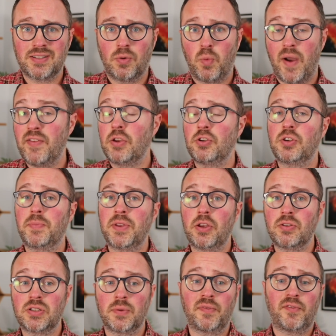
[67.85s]
whether you should be
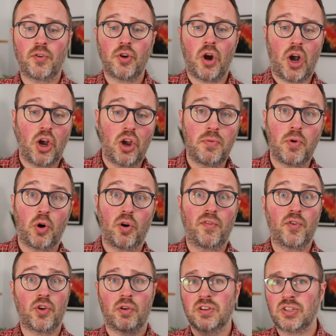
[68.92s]
using them for your home or for
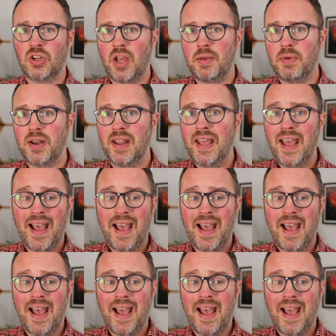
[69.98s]
your retirement,